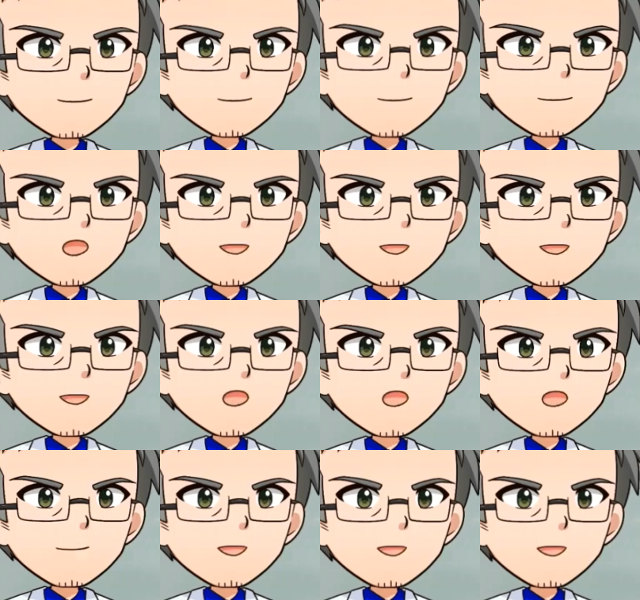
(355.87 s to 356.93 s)
Exactly.
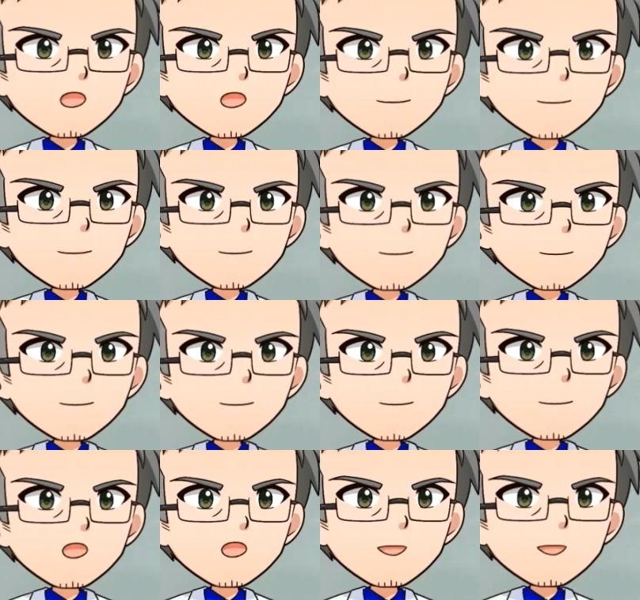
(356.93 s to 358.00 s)

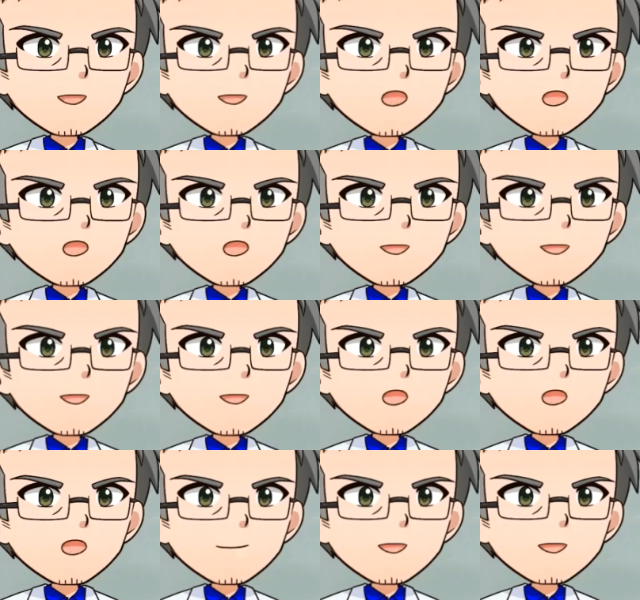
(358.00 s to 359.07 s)
Another device that
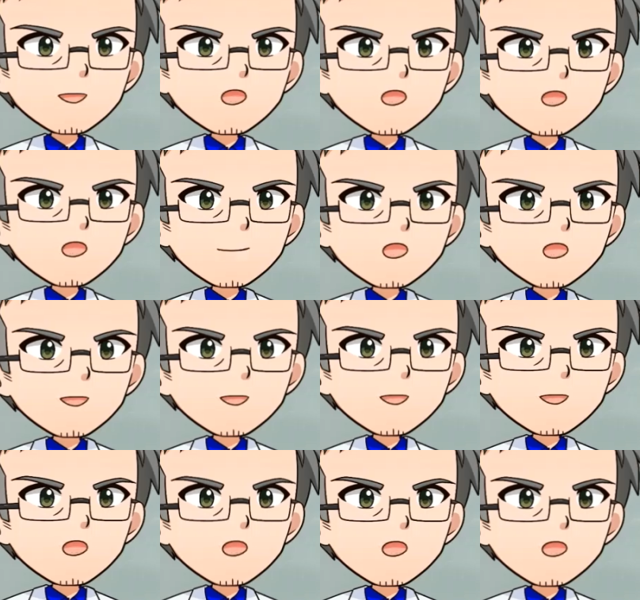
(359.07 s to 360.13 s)
can store large
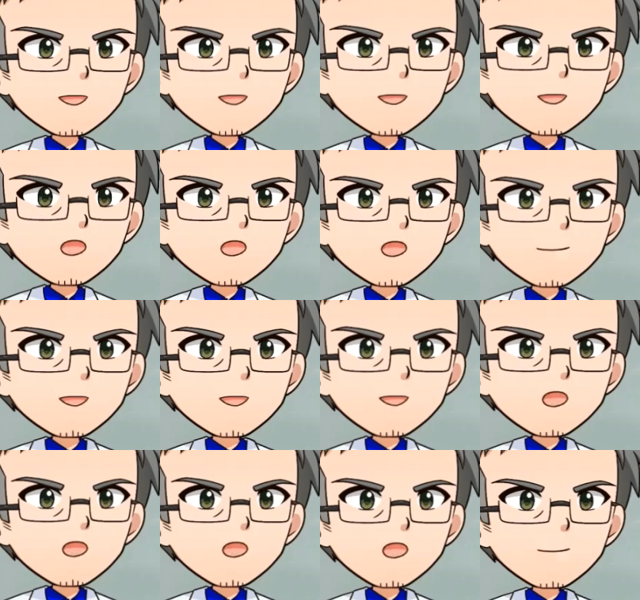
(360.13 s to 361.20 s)
amounts of data is
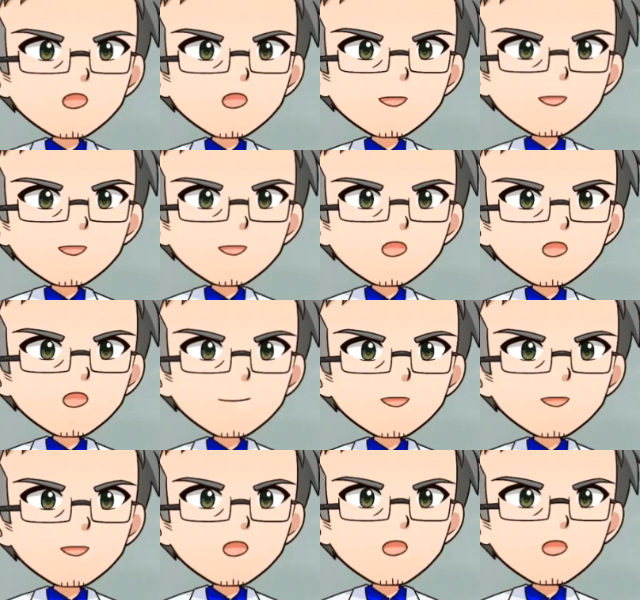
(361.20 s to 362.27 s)
the hard disk
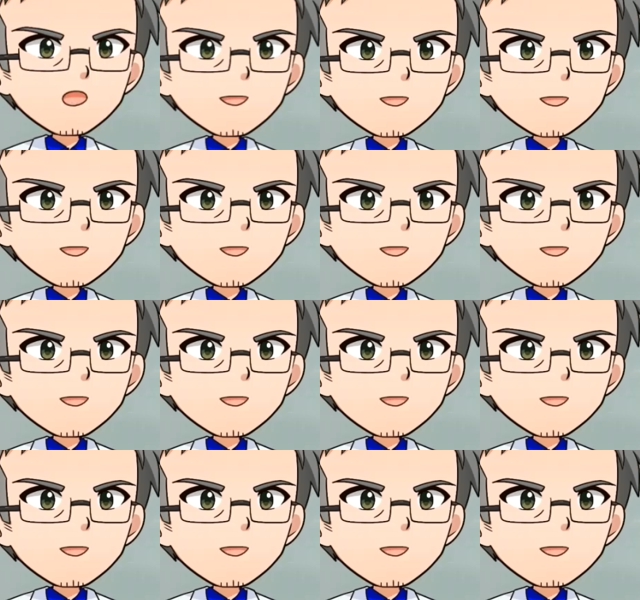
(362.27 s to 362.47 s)
drive or